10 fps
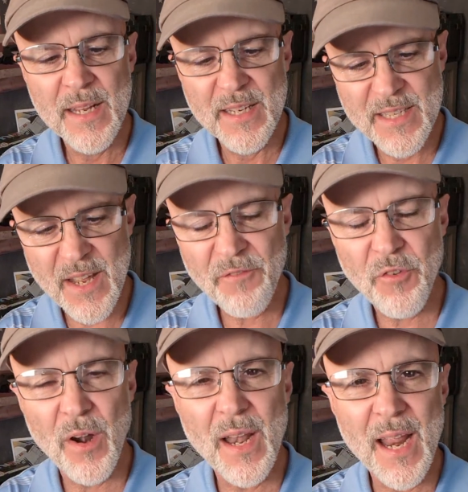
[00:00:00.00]

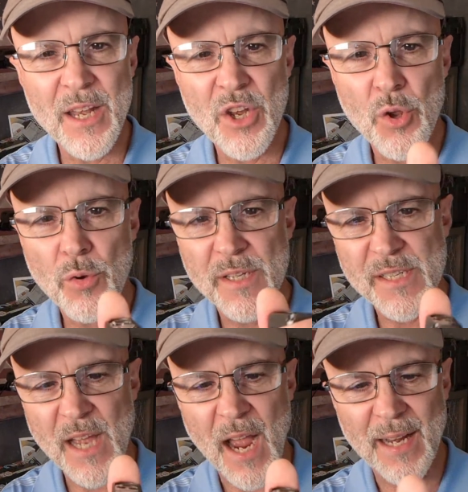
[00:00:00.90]
different and new
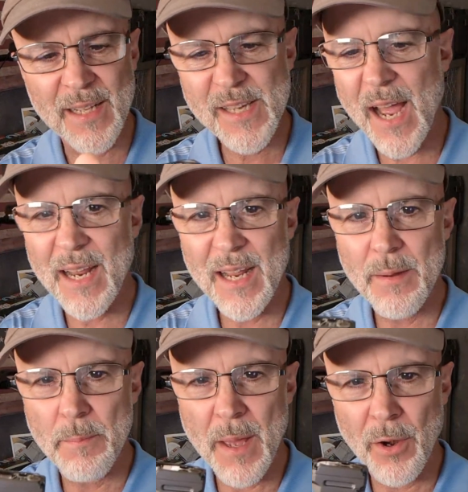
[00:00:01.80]
design. It's got an
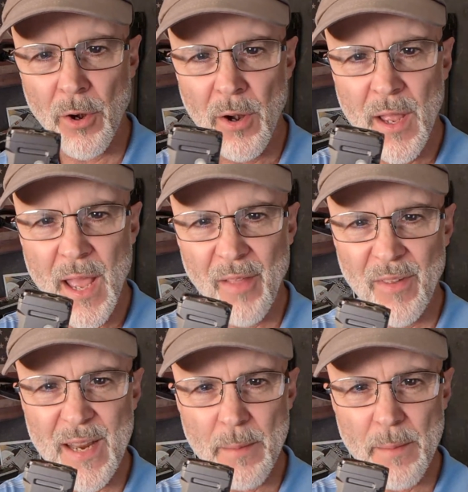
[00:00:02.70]
emitter,
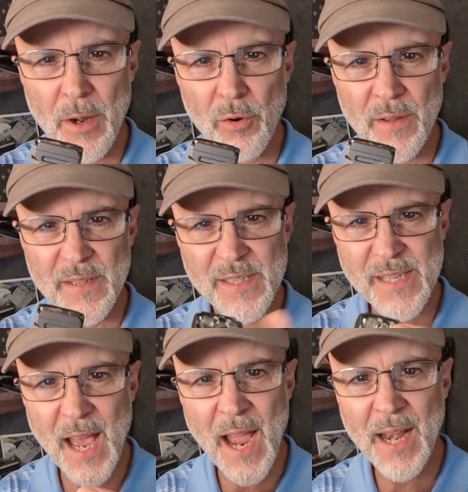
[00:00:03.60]
LED emitter on the
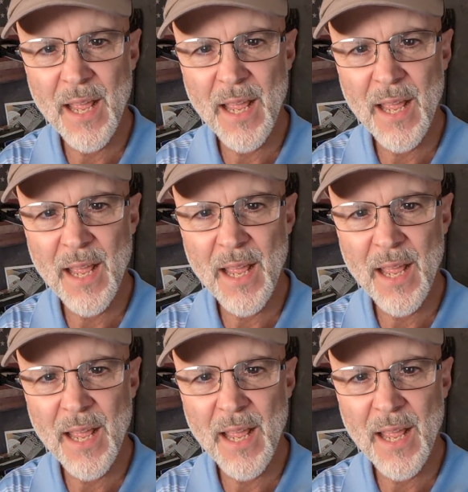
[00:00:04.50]
side.